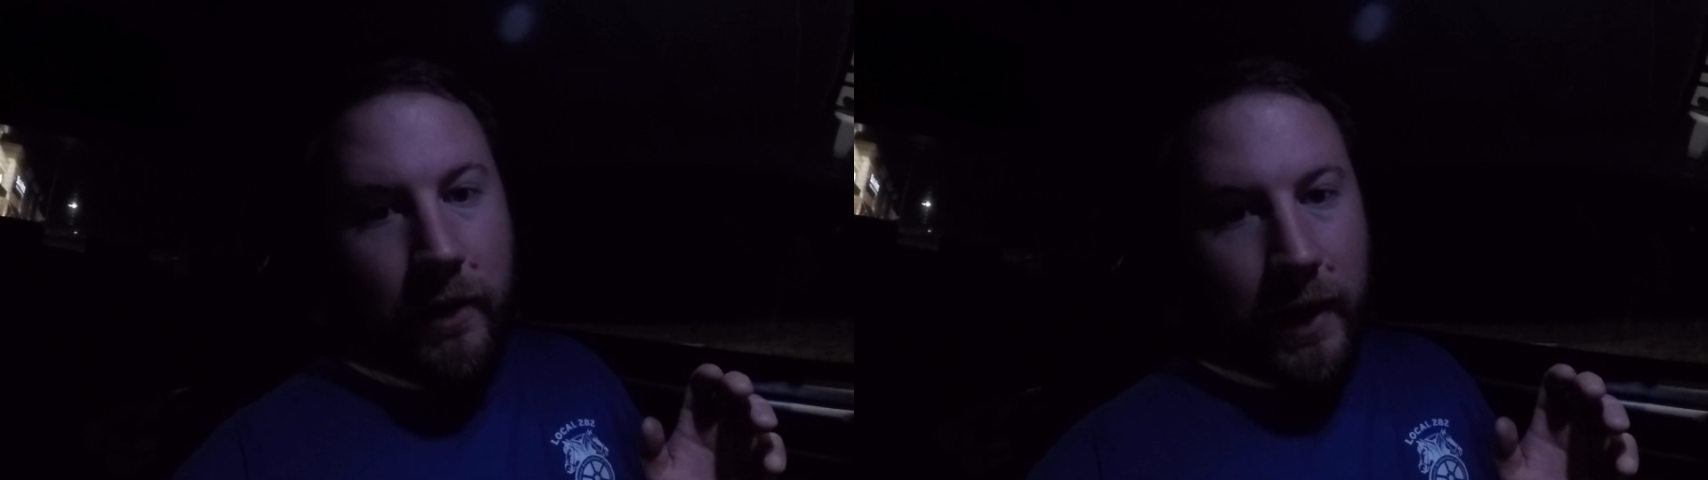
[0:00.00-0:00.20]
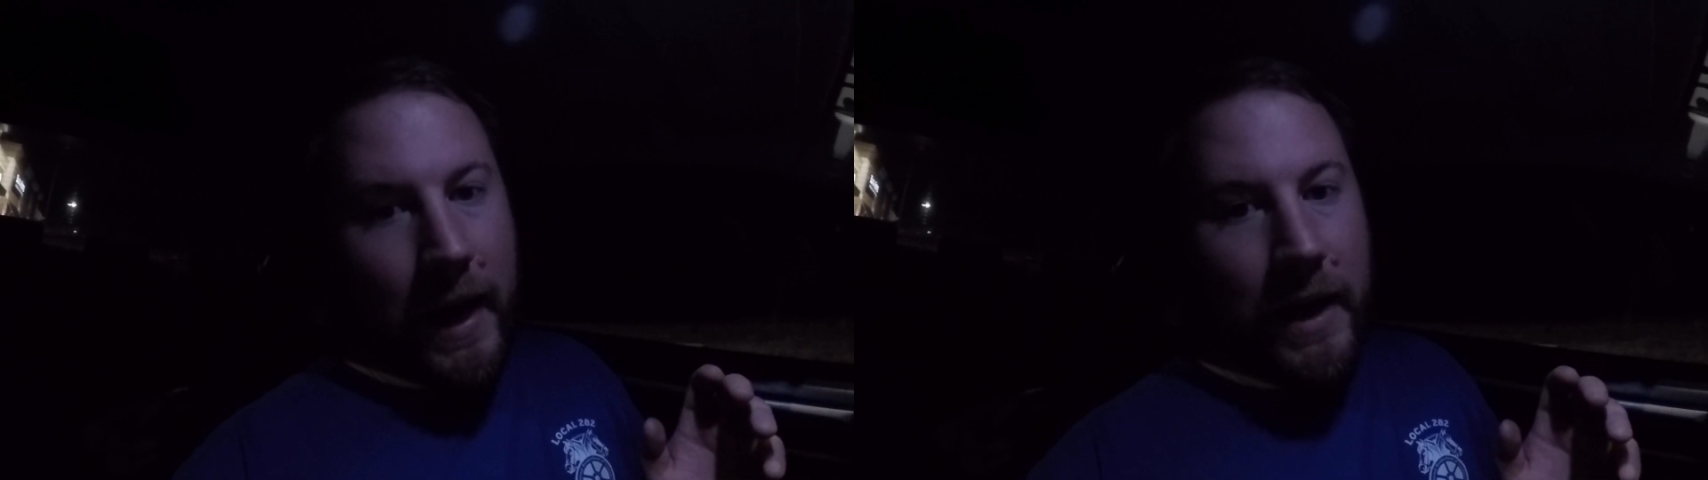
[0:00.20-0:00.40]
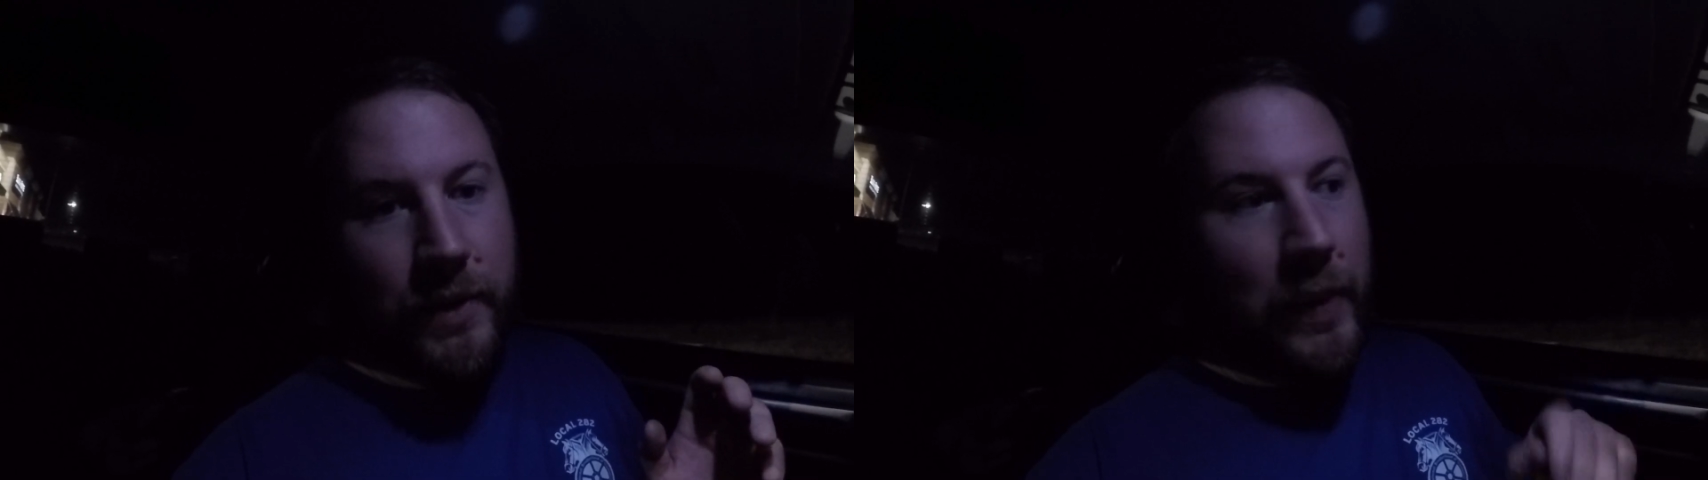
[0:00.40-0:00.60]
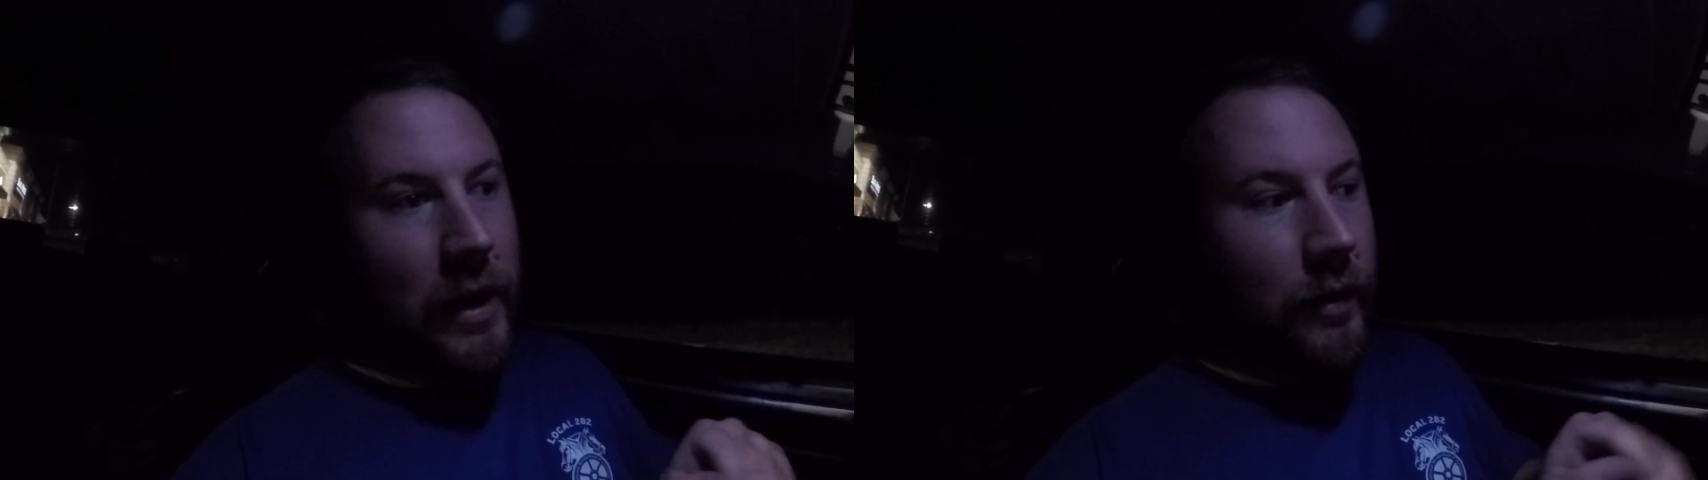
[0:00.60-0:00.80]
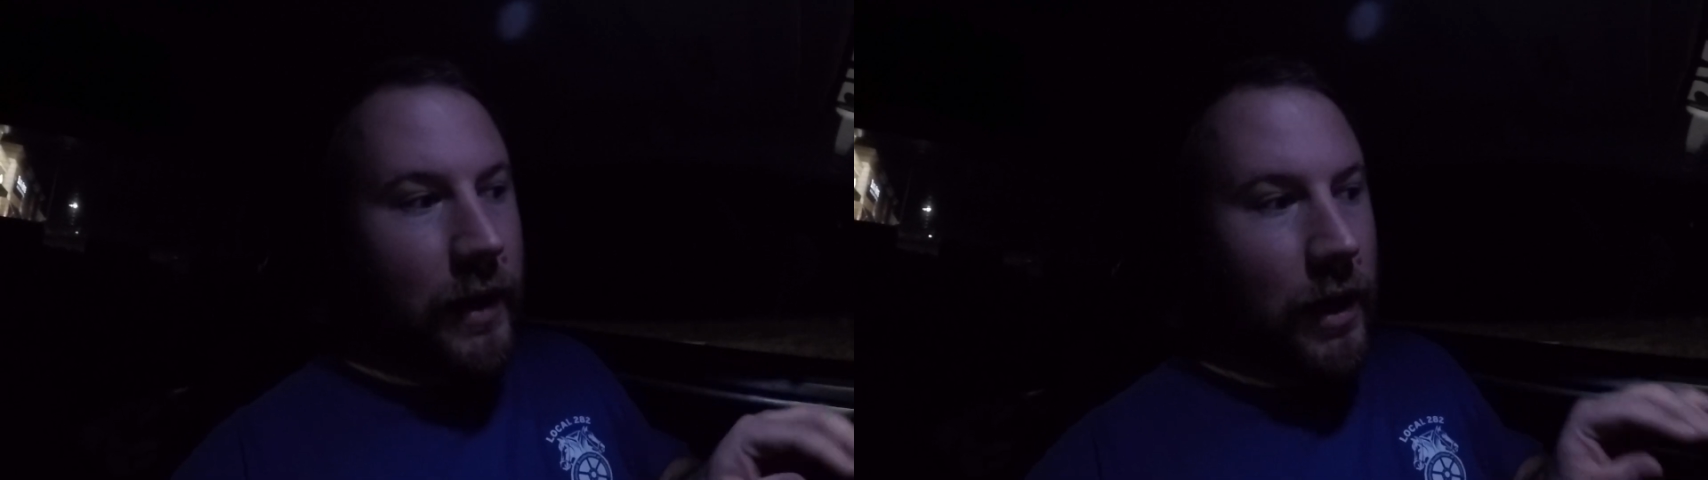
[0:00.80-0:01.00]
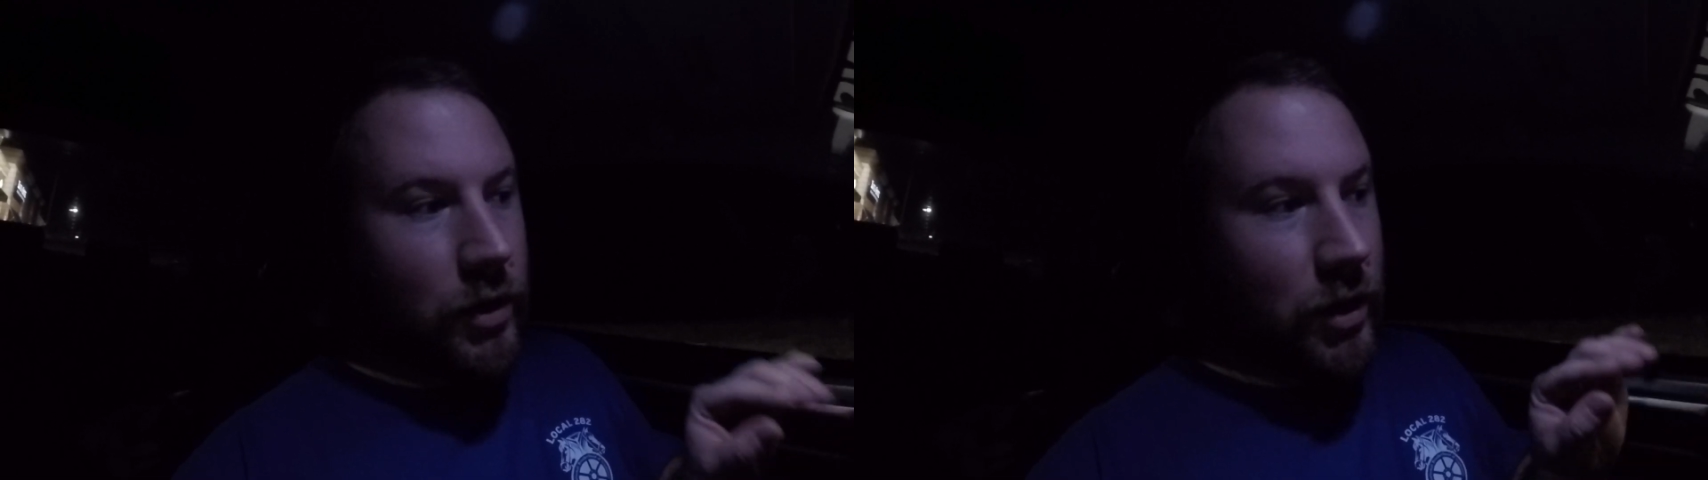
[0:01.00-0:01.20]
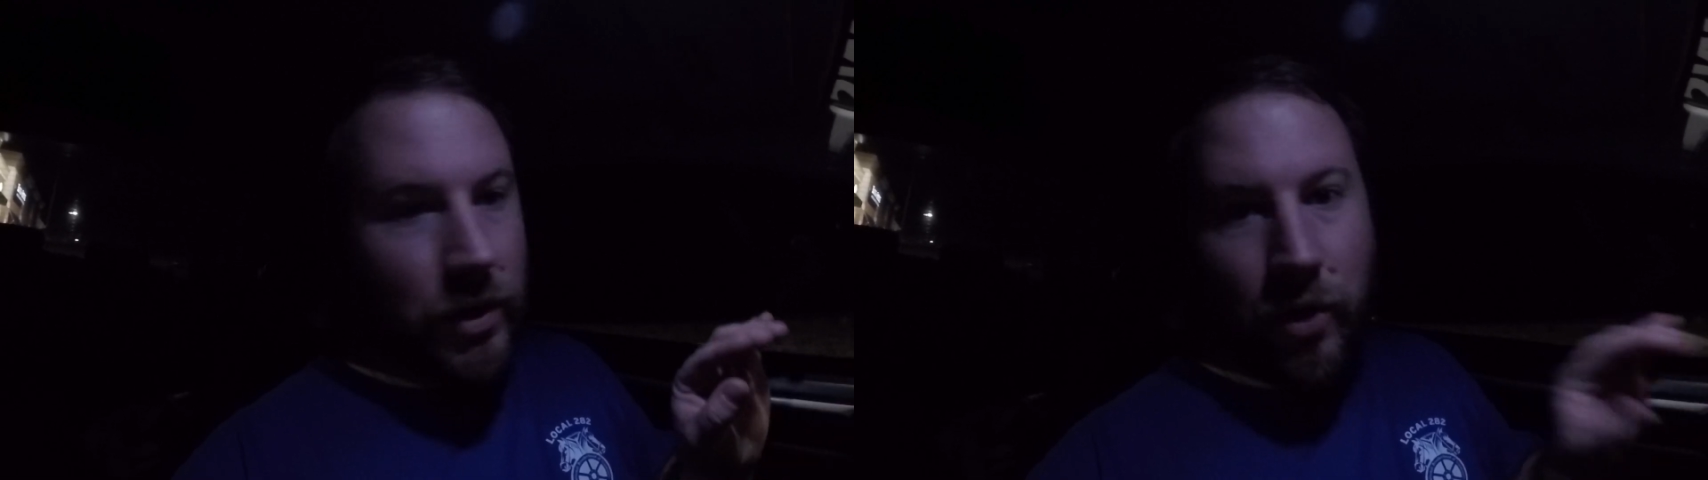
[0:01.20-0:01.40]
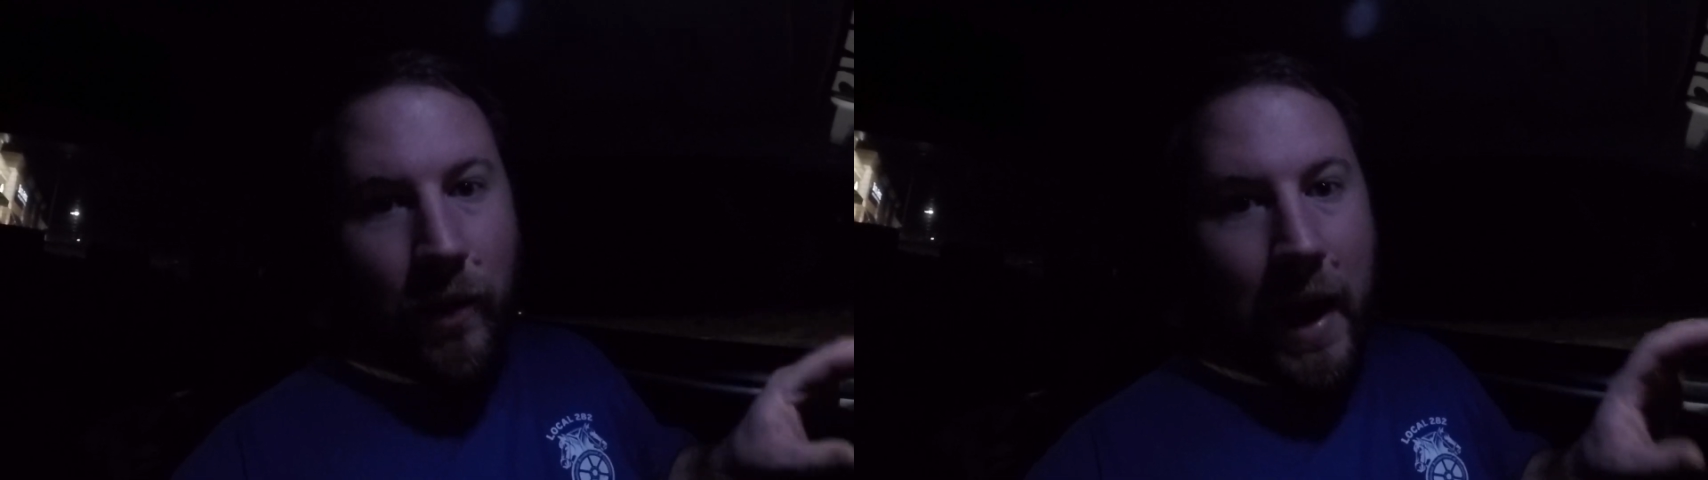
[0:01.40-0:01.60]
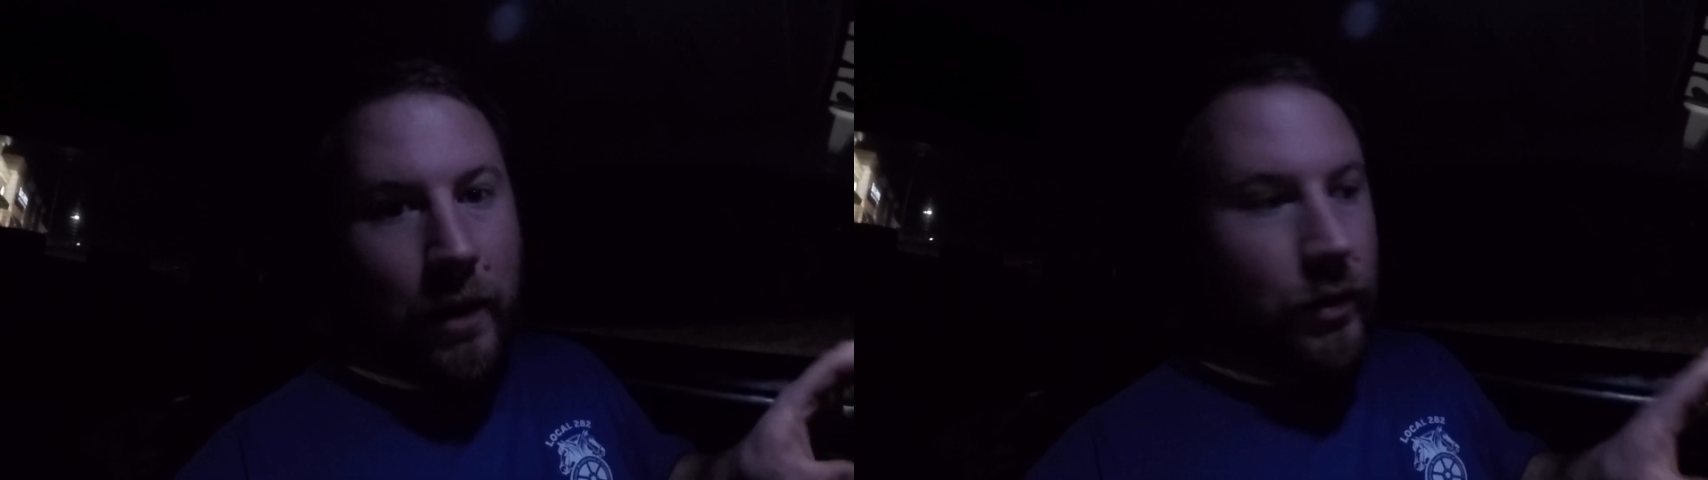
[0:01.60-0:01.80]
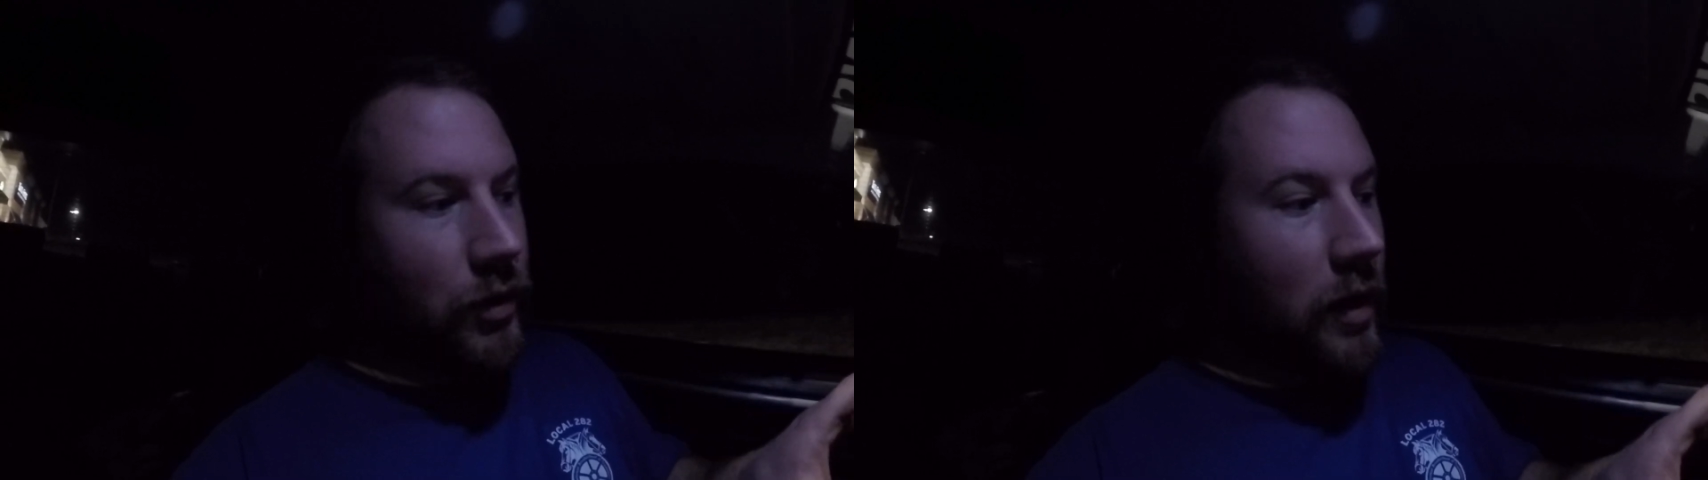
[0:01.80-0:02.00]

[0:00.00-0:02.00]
the gas pedal, and it just crackles